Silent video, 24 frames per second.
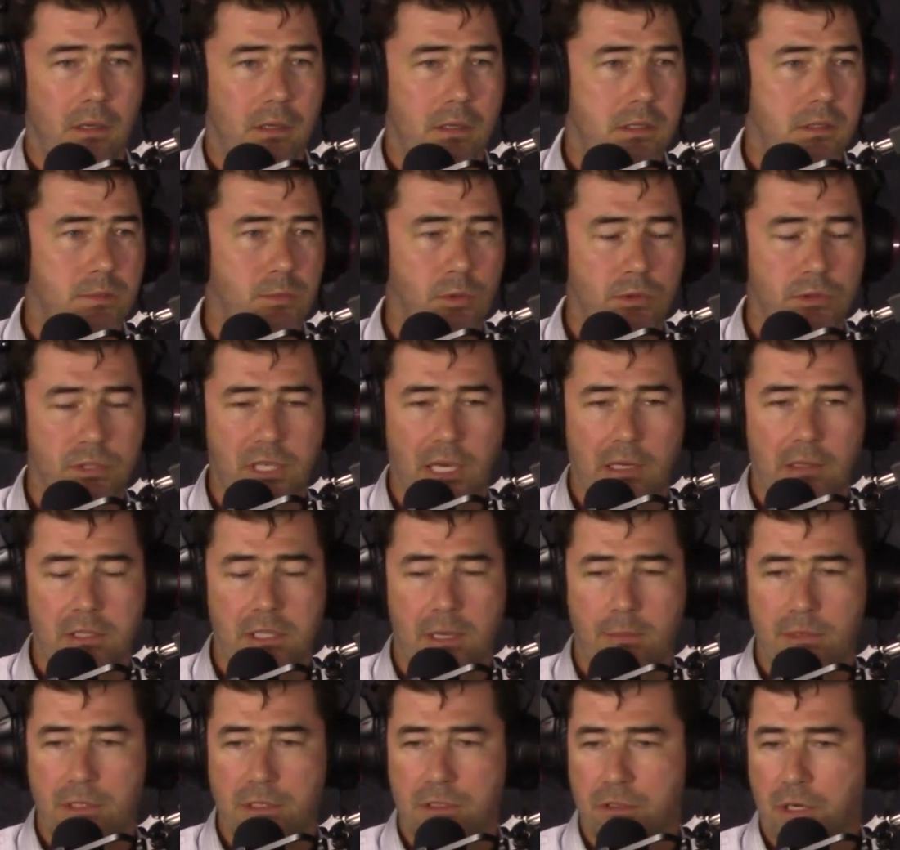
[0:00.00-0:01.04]
small scale
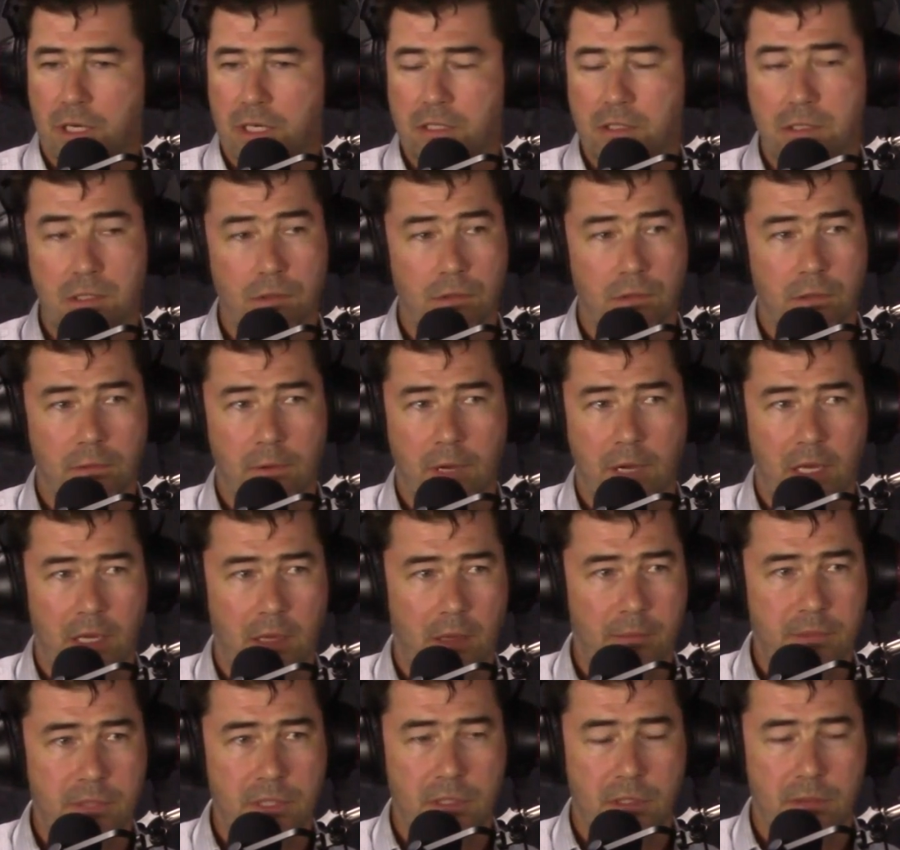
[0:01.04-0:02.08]
demonstrators all the way
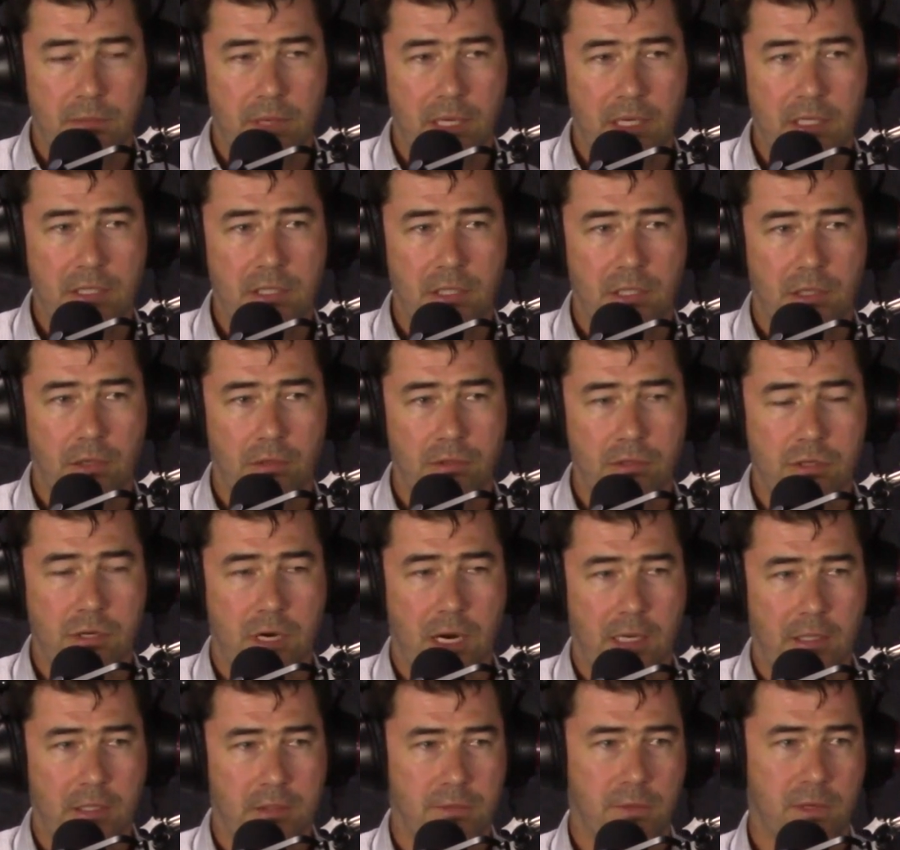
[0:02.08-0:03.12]
up to major
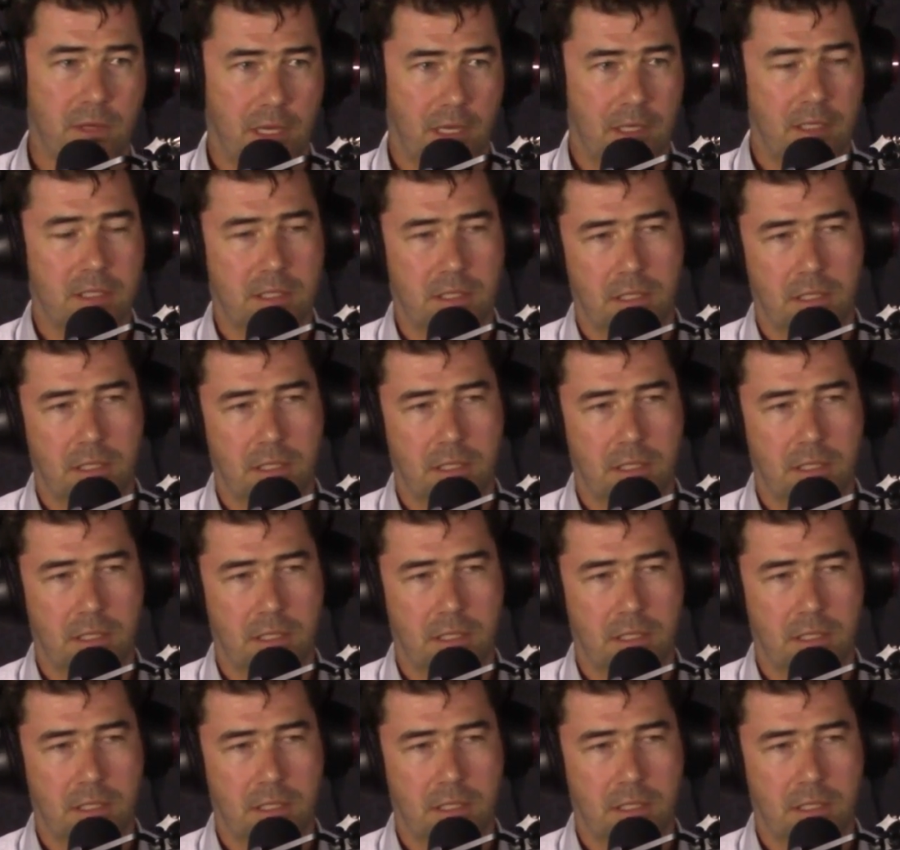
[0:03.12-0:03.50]
contracts within